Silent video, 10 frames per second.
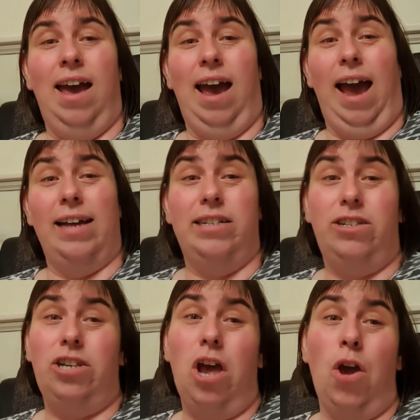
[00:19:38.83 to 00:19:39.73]
And
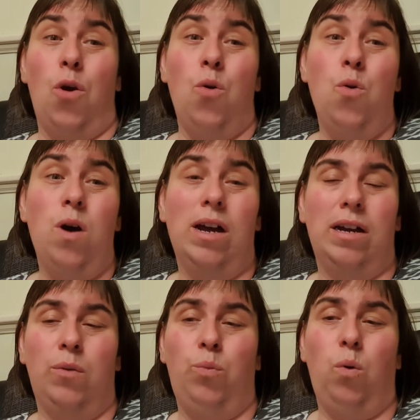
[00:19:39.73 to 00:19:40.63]
so,
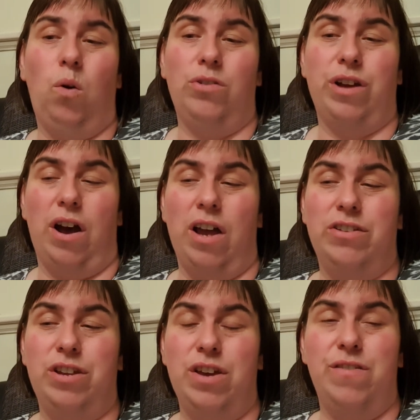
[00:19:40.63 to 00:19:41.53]
I
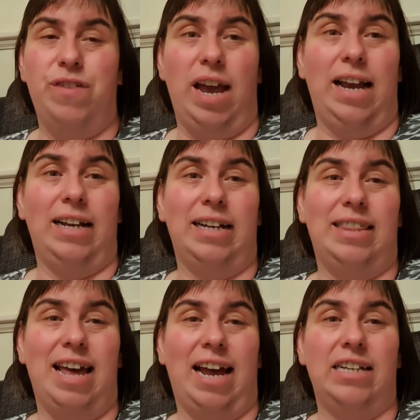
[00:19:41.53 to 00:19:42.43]
do think
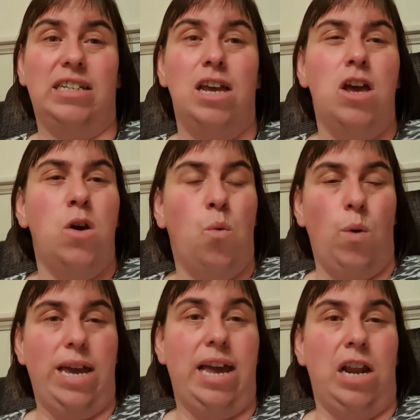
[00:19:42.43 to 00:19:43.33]
that
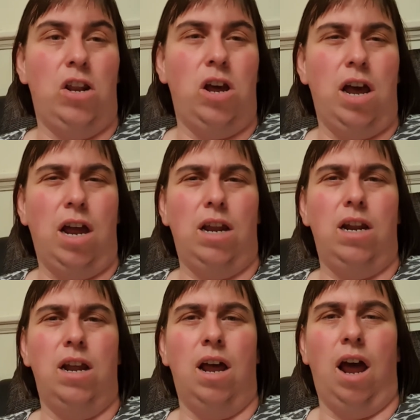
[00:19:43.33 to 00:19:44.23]
we can learn
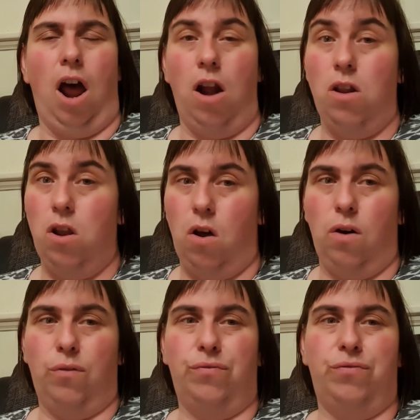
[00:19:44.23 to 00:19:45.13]
a lot
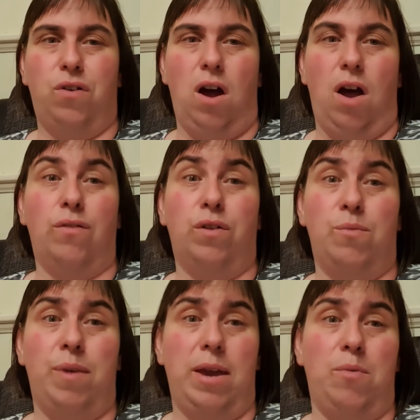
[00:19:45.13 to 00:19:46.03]
from
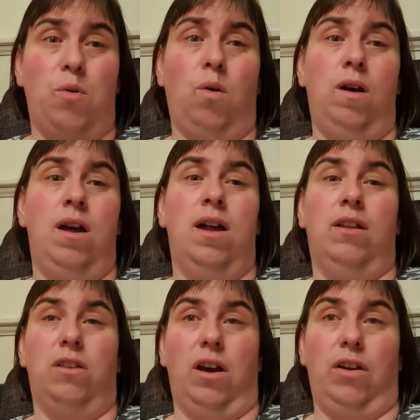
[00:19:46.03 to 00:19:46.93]
people
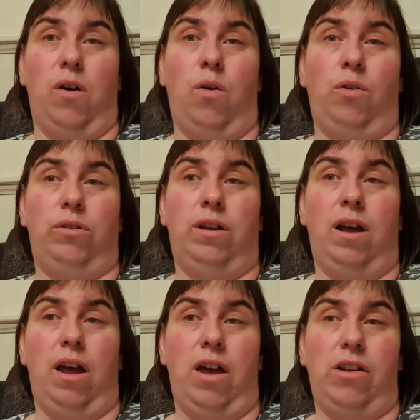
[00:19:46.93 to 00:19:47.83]
like on
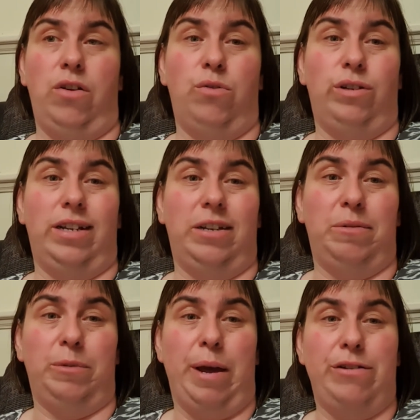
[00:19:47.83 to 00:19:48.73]
the autism
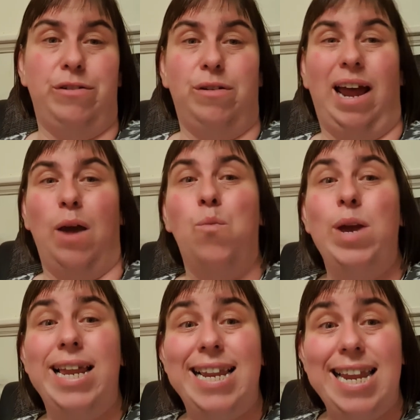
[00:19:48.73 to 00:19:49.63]
spectrum, and
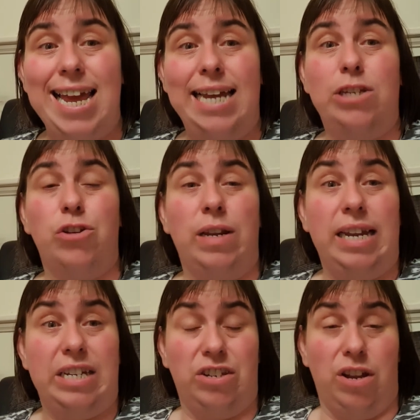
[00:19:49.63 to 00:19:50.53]
we need to
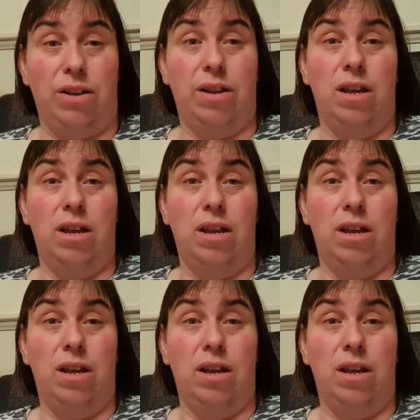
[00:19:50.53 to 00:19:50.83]
listen